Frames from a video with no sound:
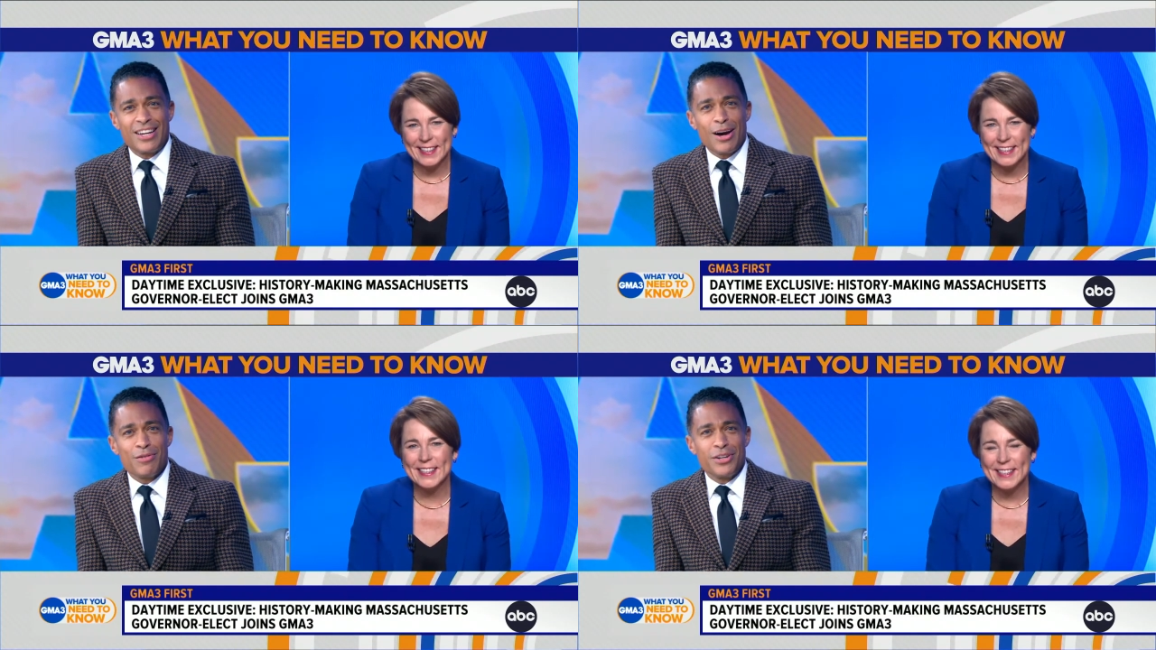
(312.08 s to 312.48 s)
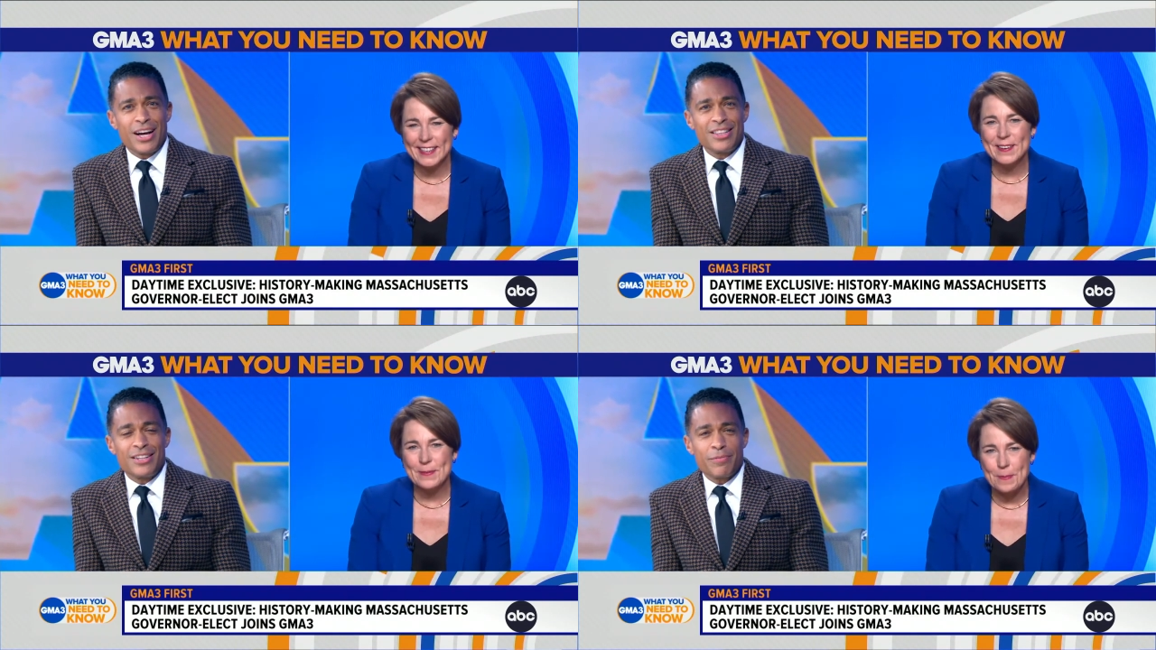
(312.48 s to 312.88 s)
Speaker 1: governor now.
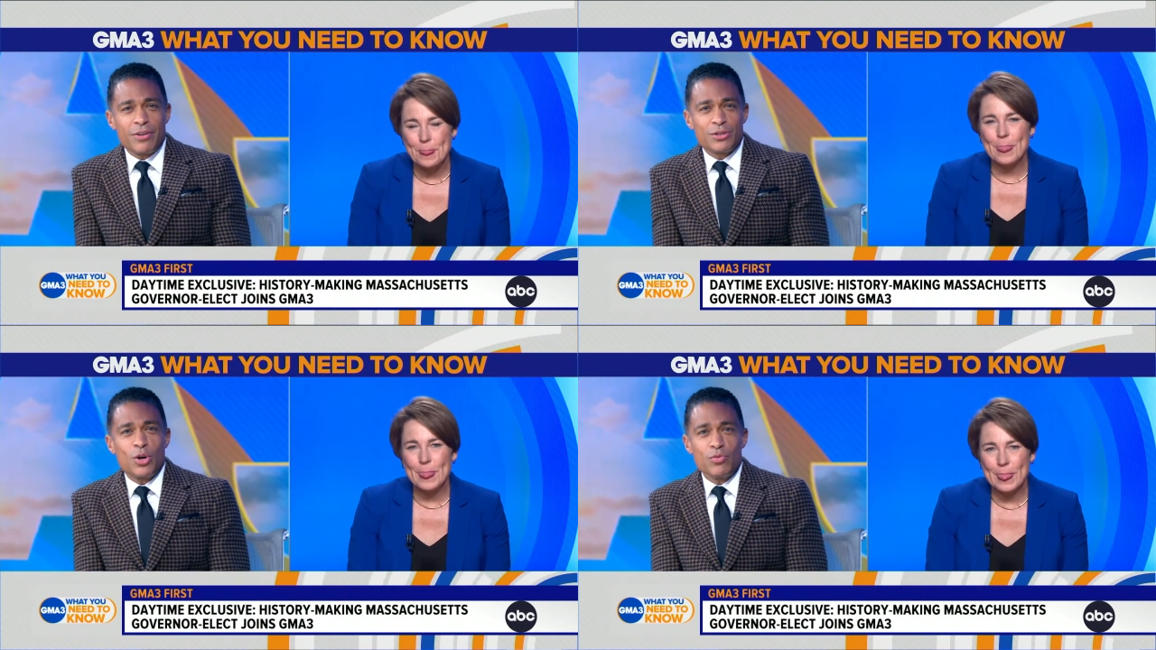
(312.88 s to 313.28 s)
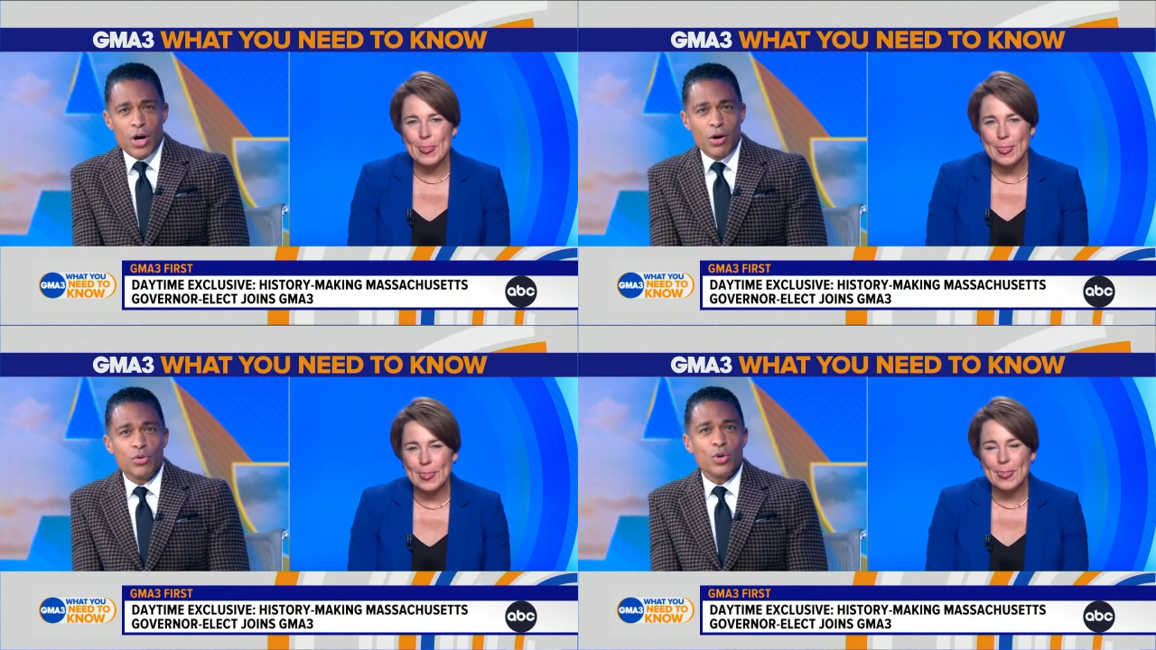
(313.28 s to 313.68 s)
Look, folks don't
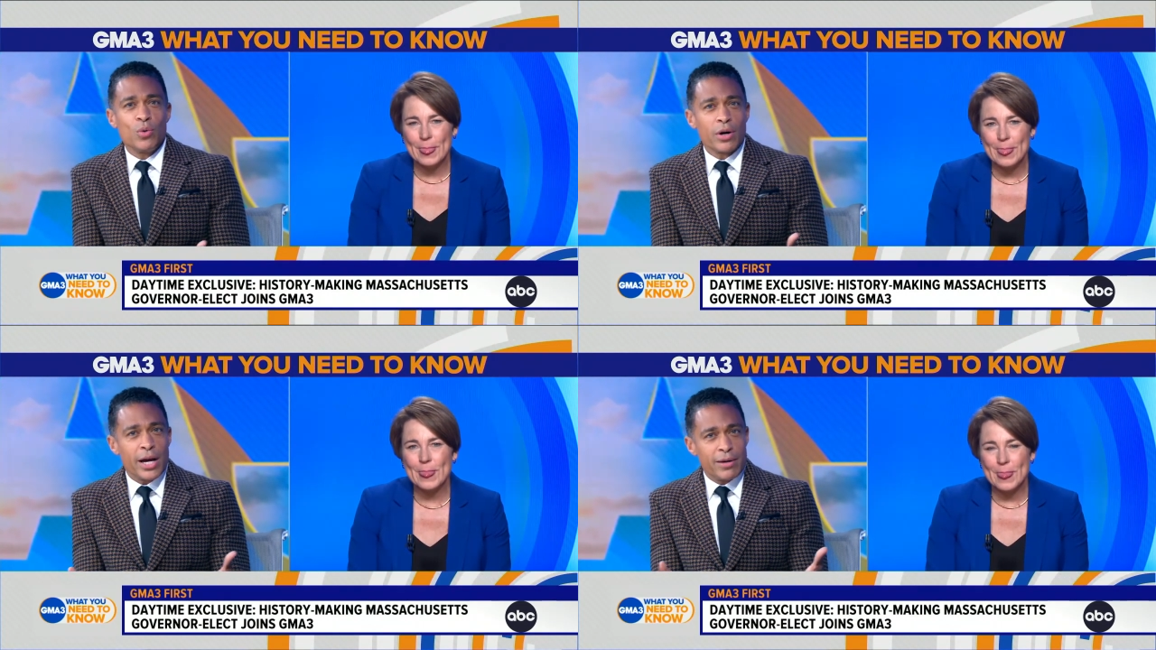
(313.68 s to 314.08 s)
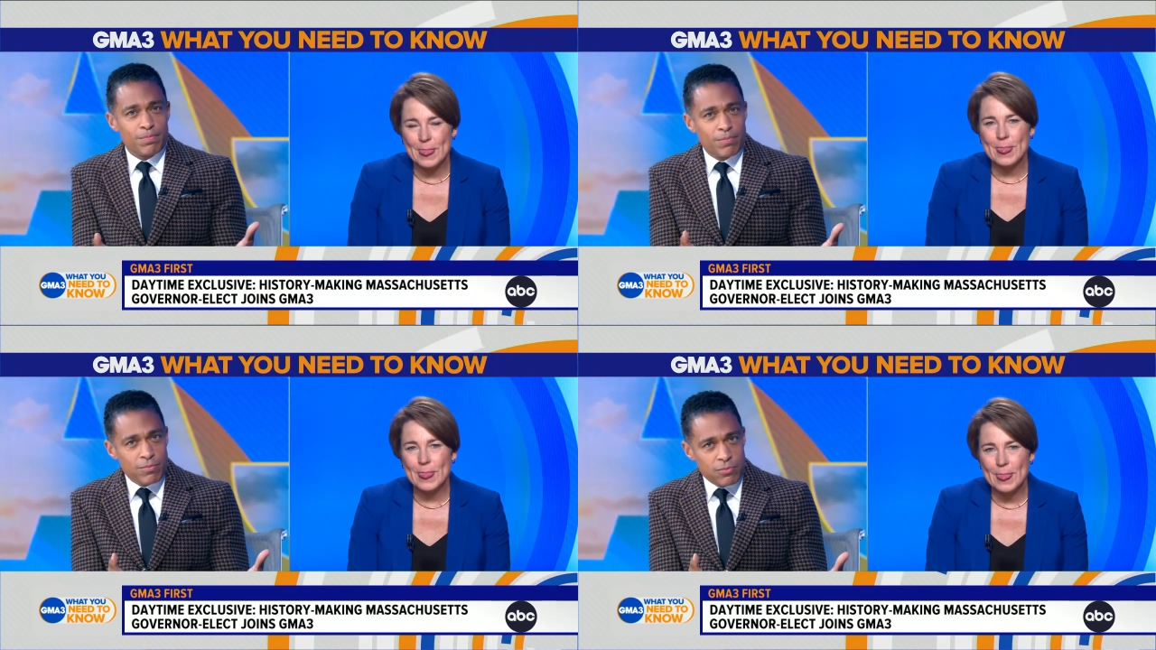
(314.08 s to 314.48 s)
know, you were a
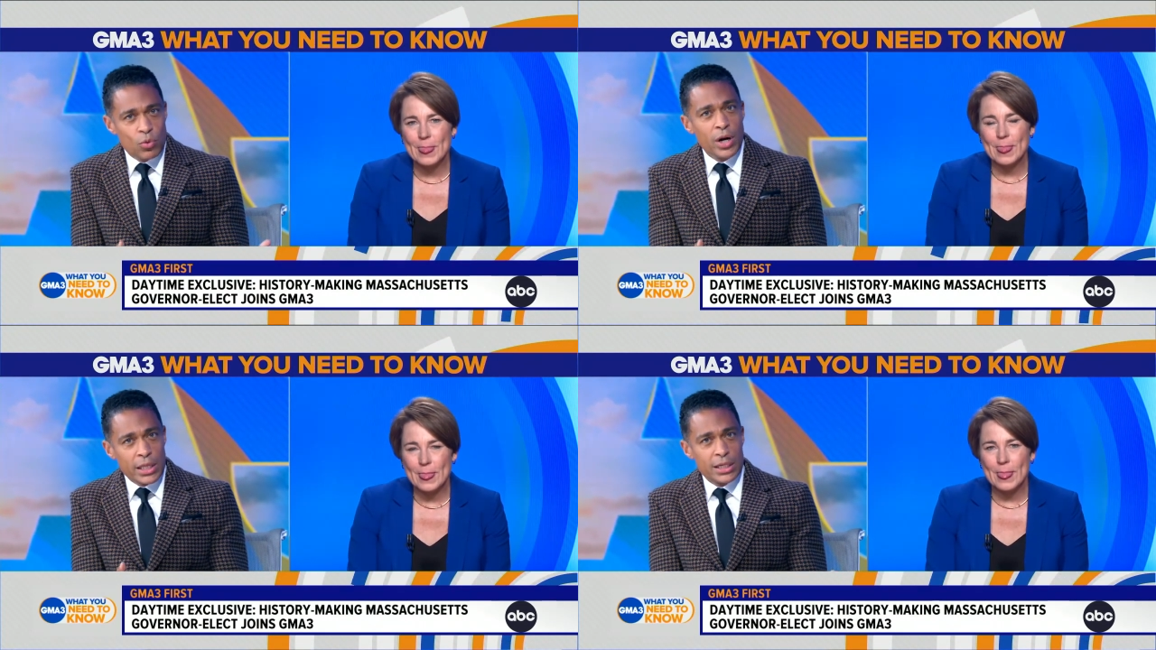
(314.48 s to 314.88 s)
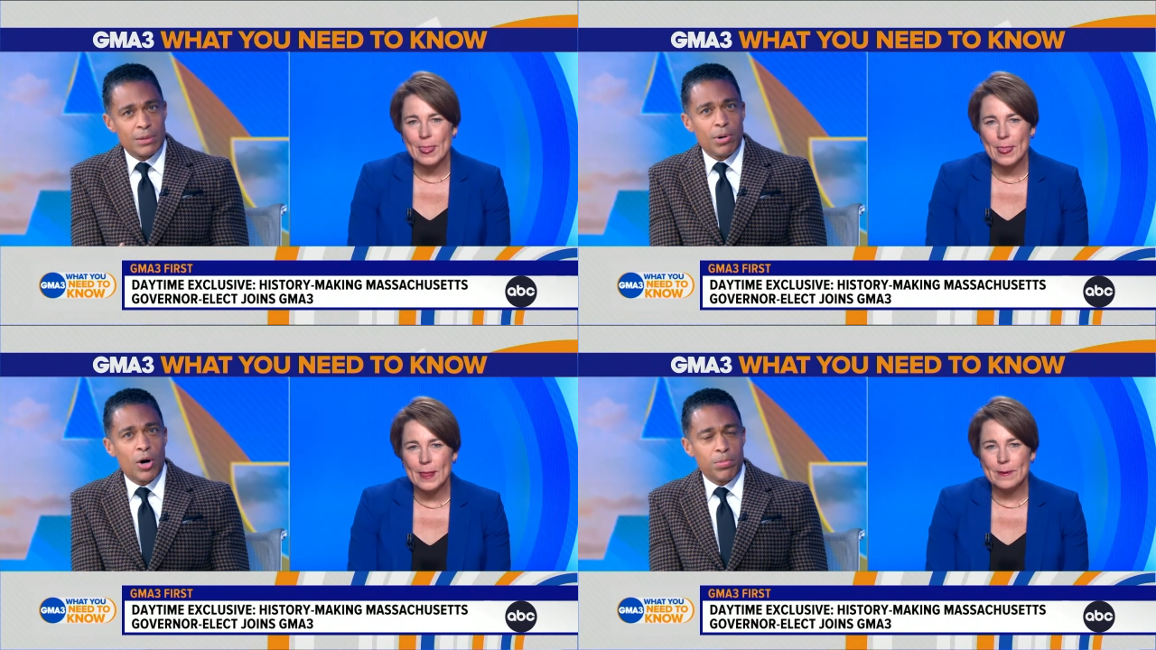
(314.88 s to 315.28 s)
really good
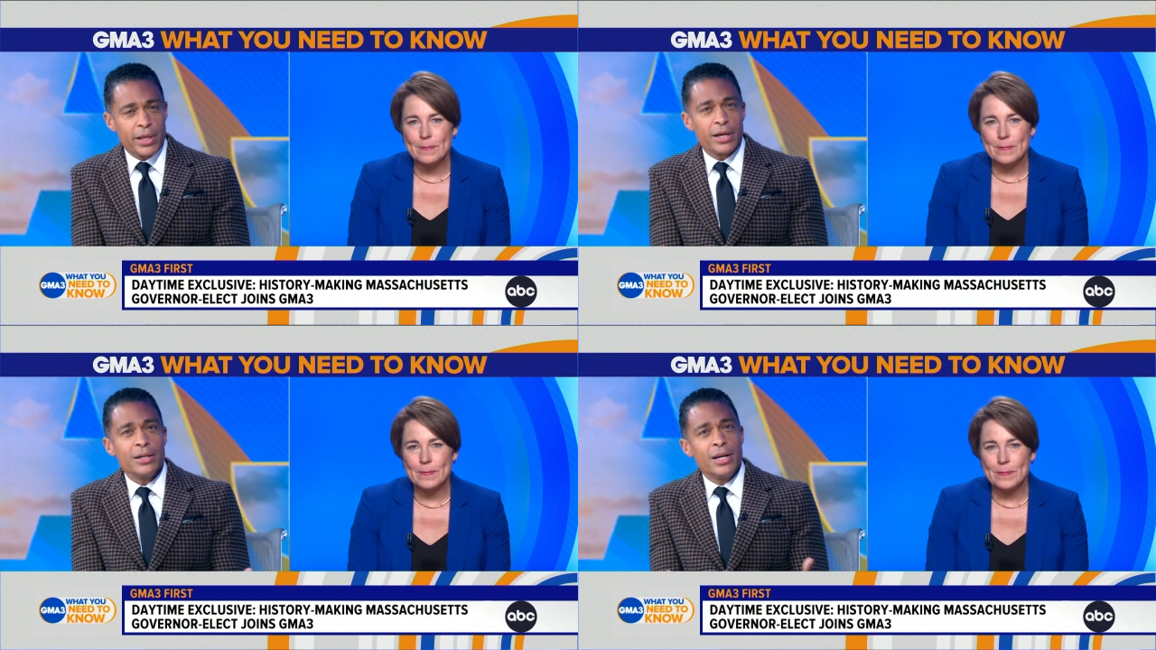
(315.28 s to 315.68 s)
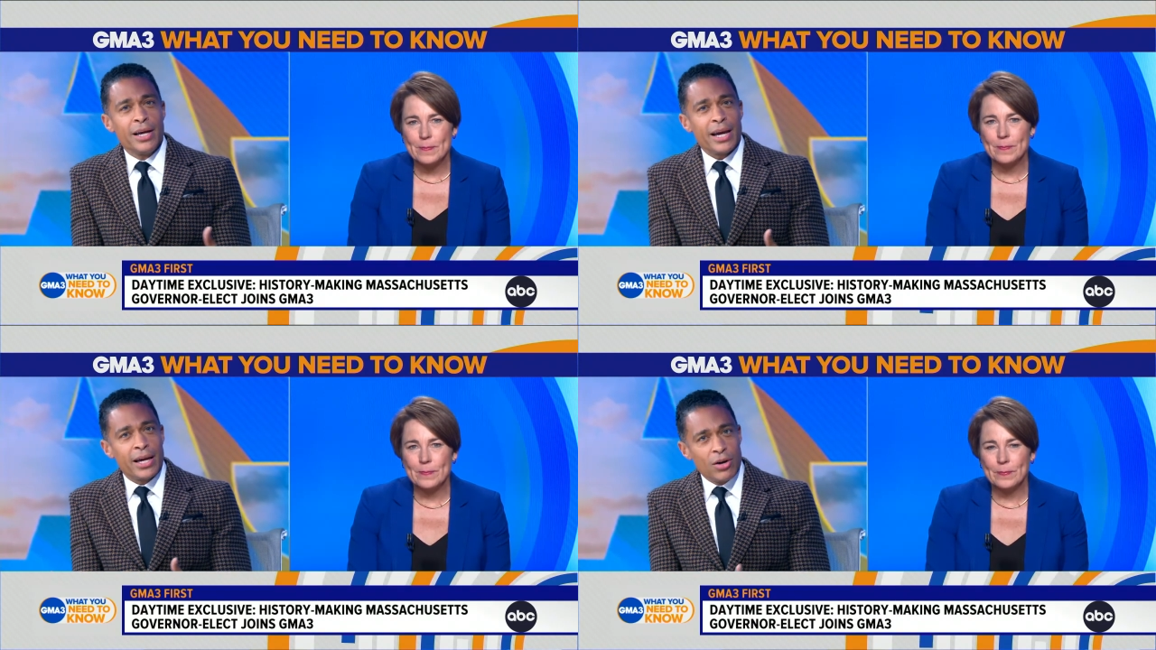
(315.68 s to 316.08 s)
ball player
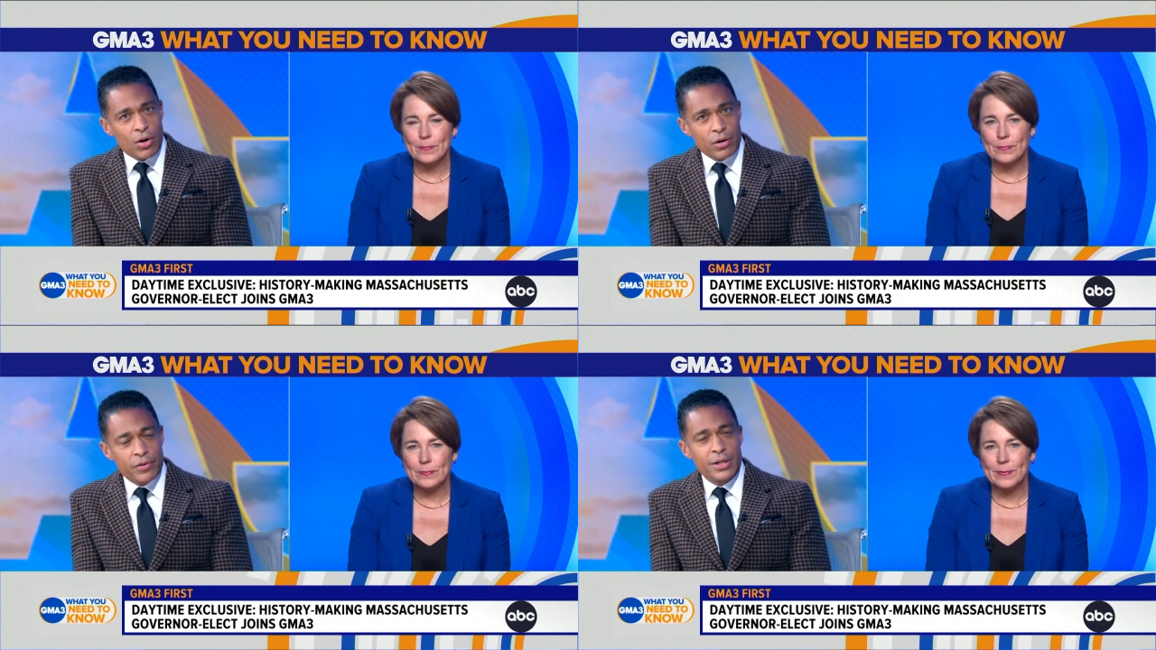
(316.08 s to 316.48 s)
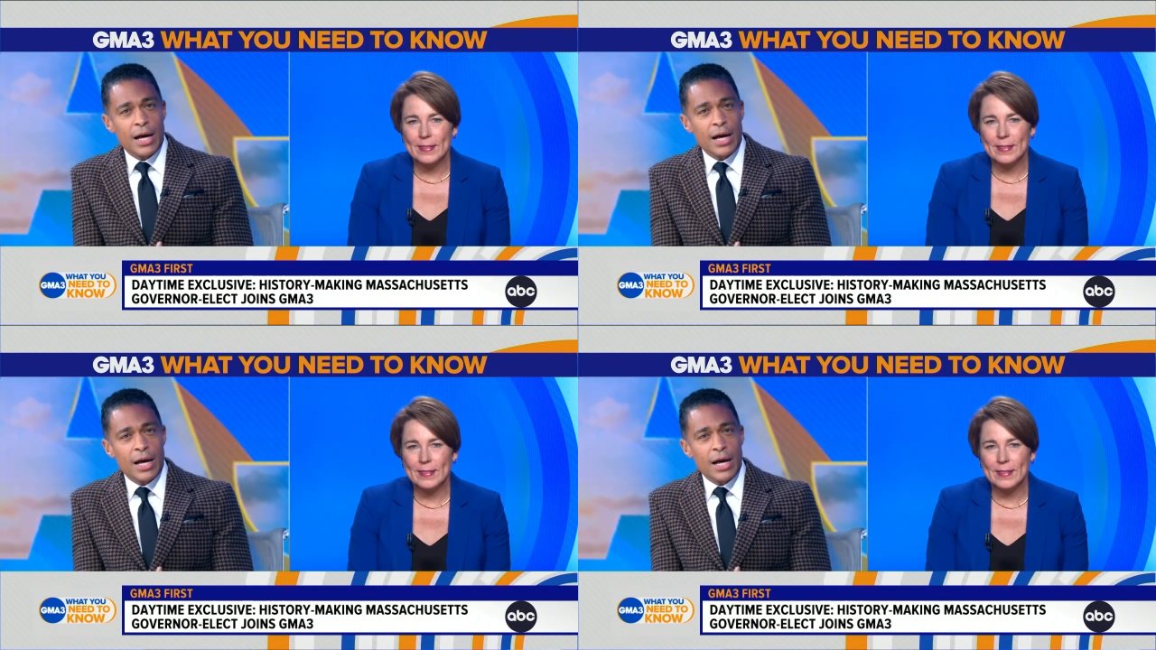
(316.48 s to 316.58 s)
at Harvard.